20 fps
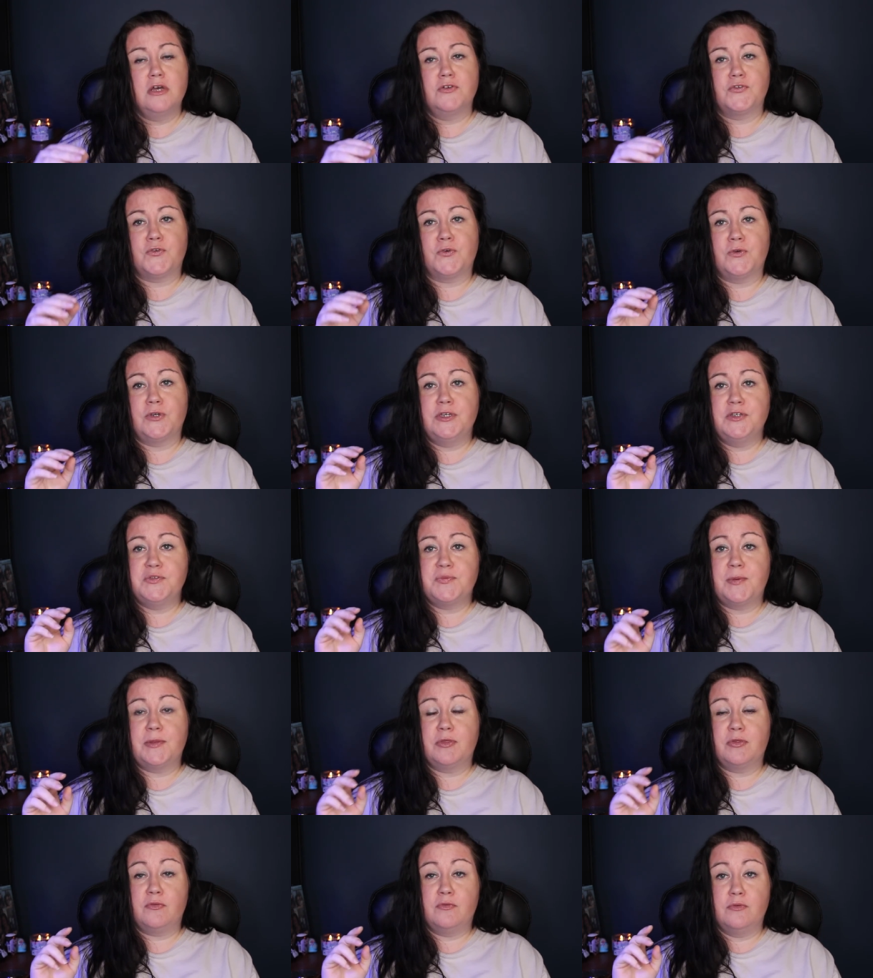So he's
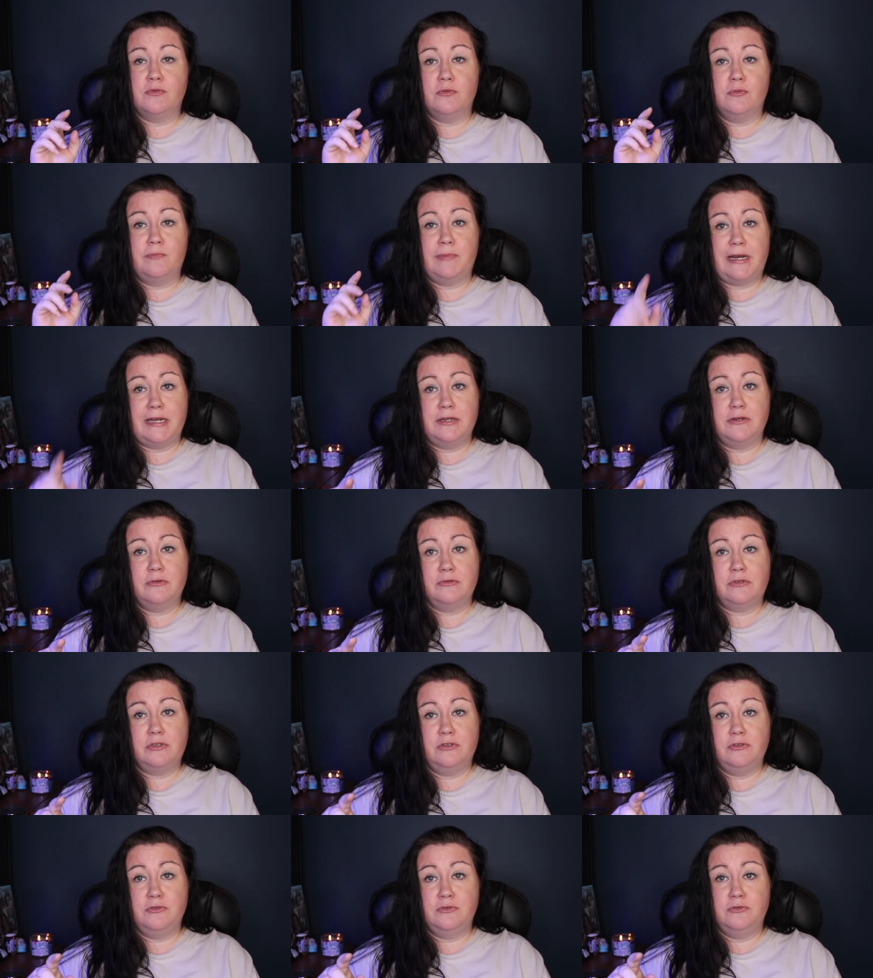been through
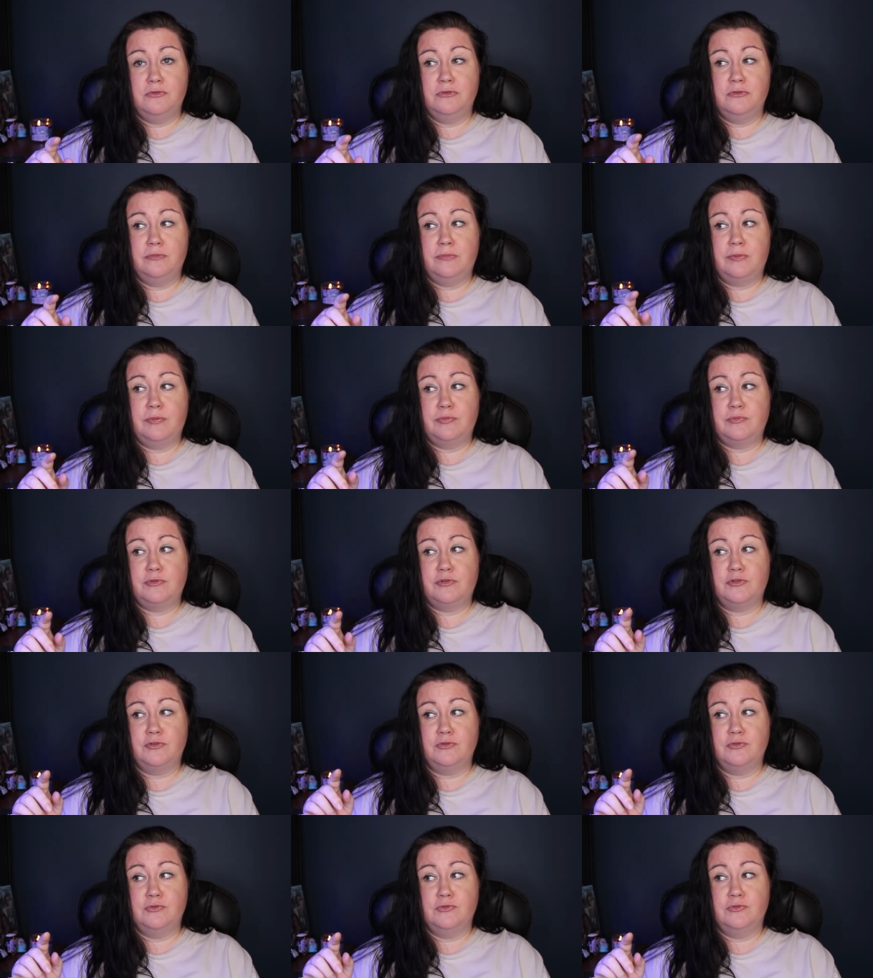BioCube,
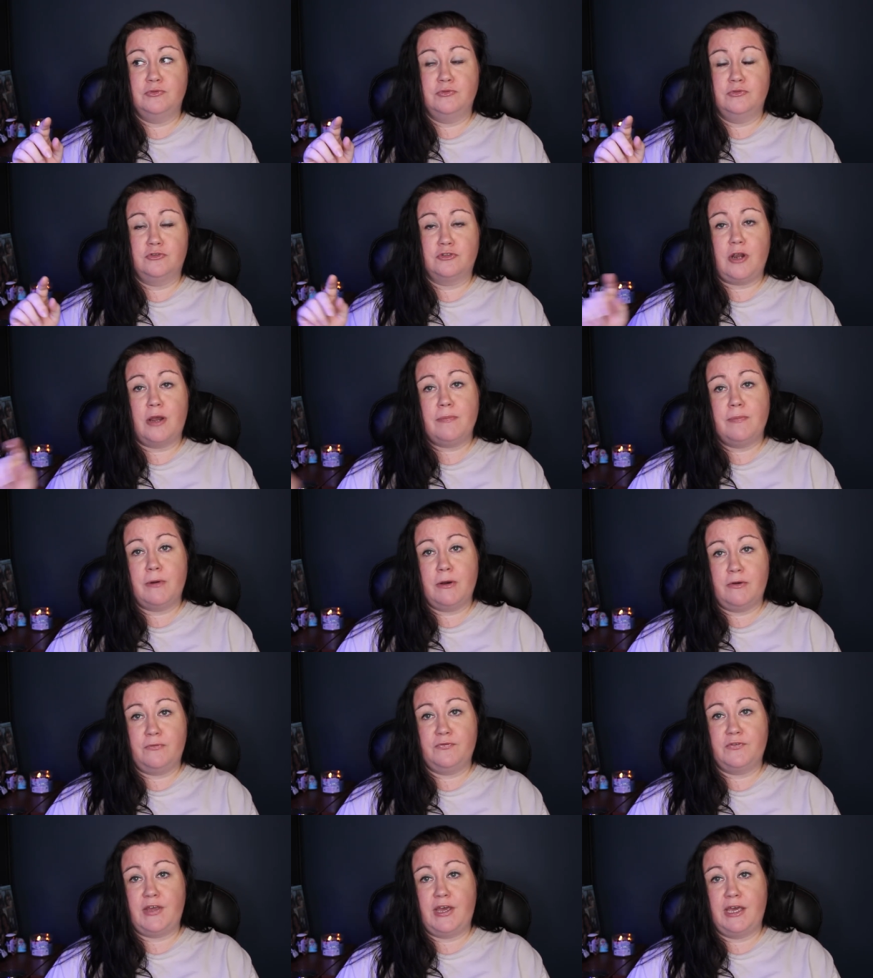to
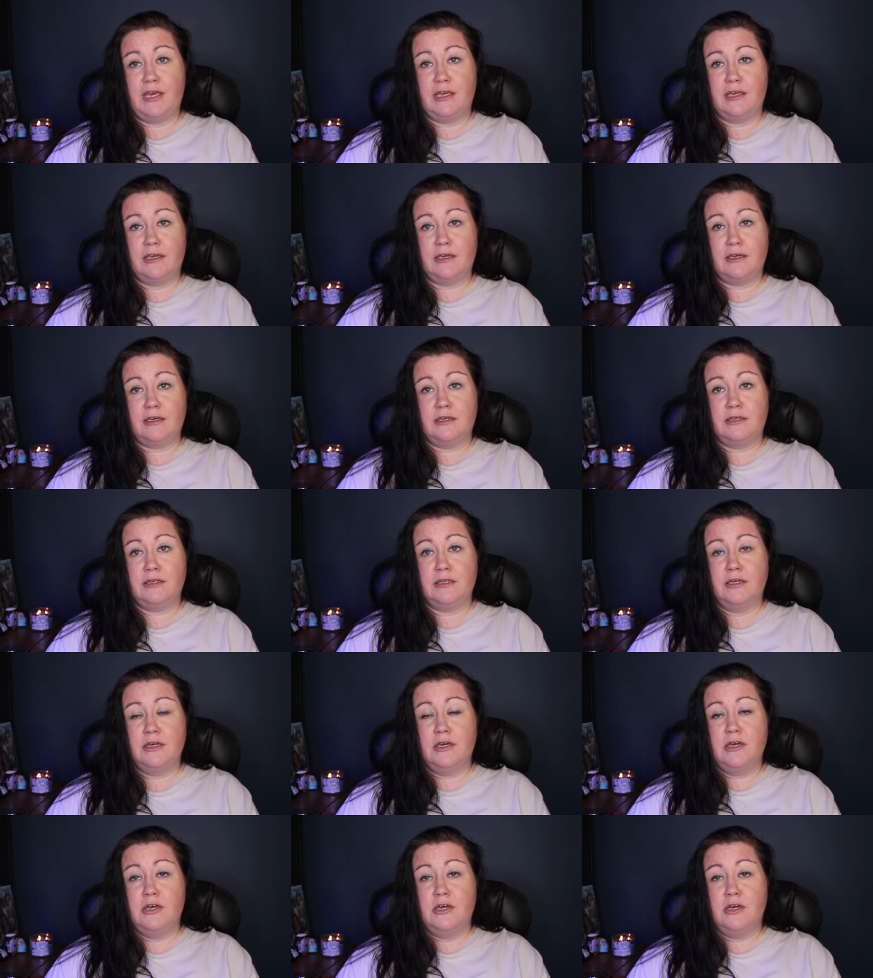drop-off tank.